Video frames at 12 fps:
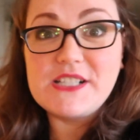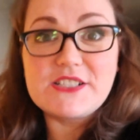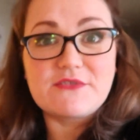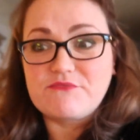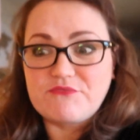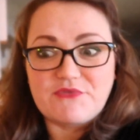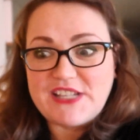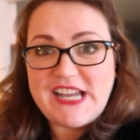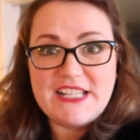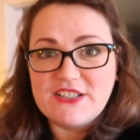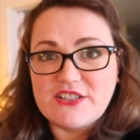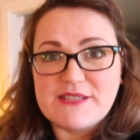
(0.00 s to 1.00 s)
it's
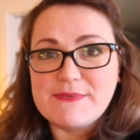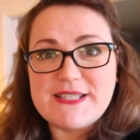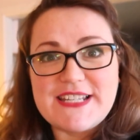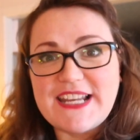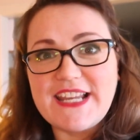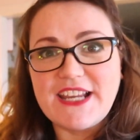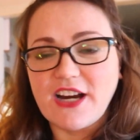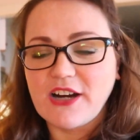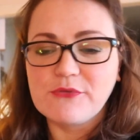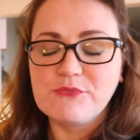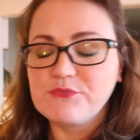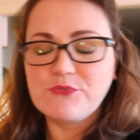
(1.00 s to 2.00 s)
kind of Christmas Day
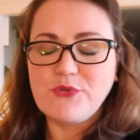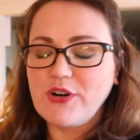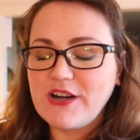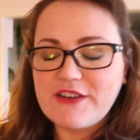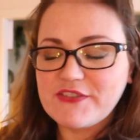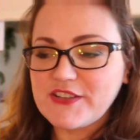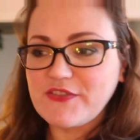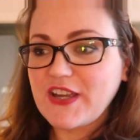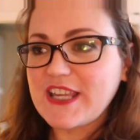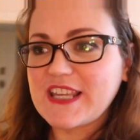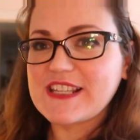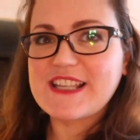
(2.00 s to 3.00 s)
here, whatever the
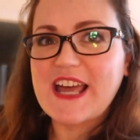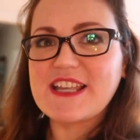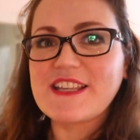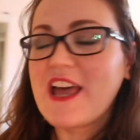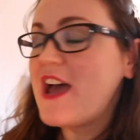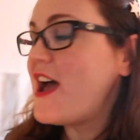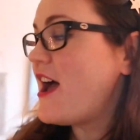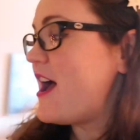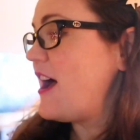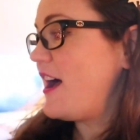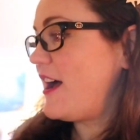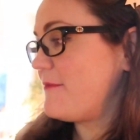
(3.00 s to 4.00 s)
Viking says.
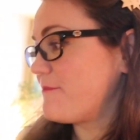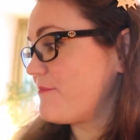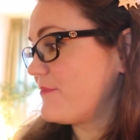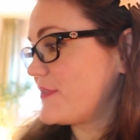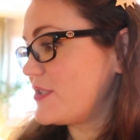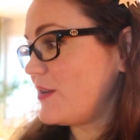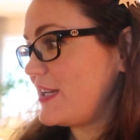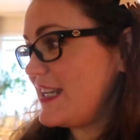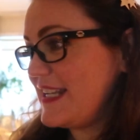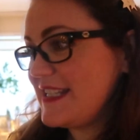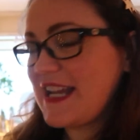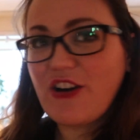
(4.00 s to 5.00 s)
So I
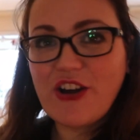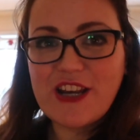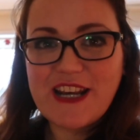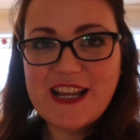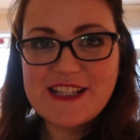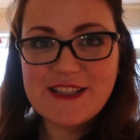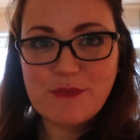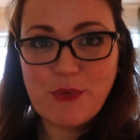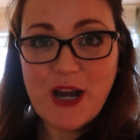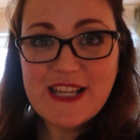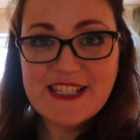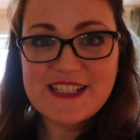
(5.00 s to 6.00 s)
need to organise the
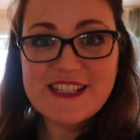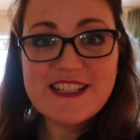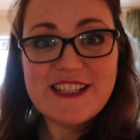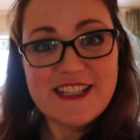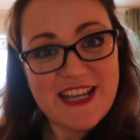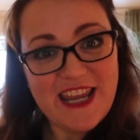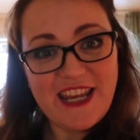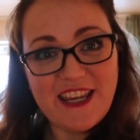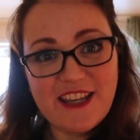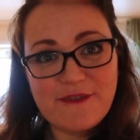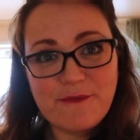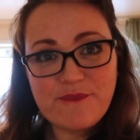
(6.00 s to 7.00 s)
presents to
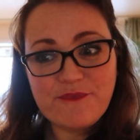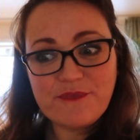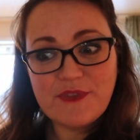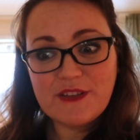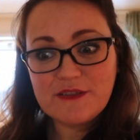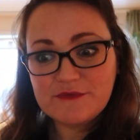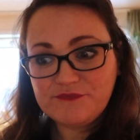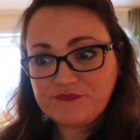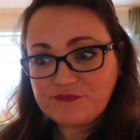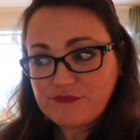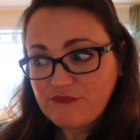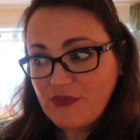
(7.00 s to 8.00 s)
take
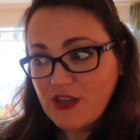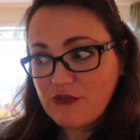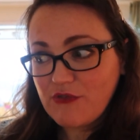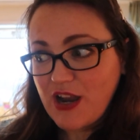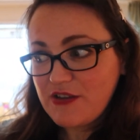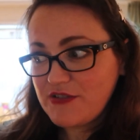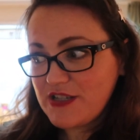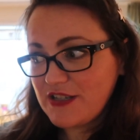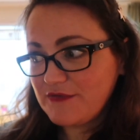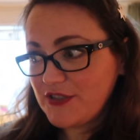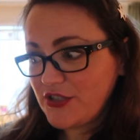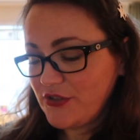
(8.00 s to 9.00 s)
round
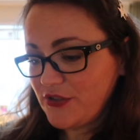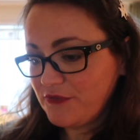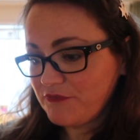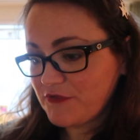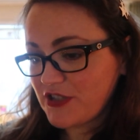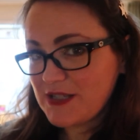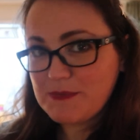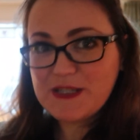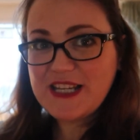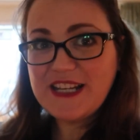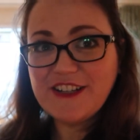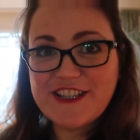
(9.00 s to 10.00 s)
to Christmas
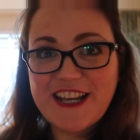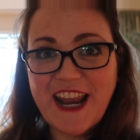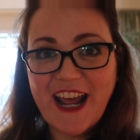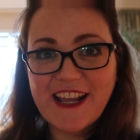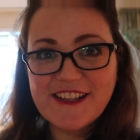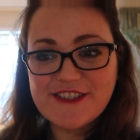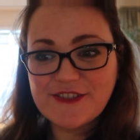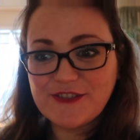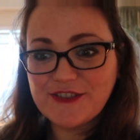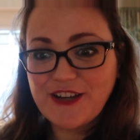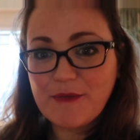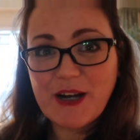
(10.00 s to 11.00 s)
dinner tonight.
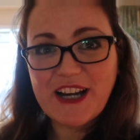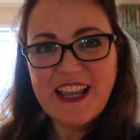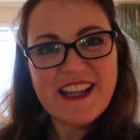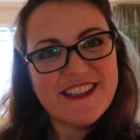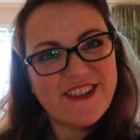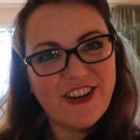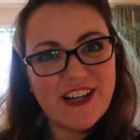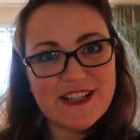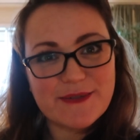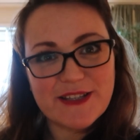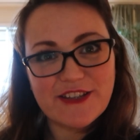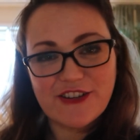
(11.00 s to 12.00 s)
So I better get
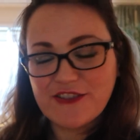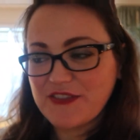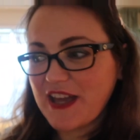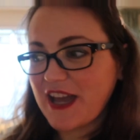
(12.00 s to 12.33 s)
sorted with all of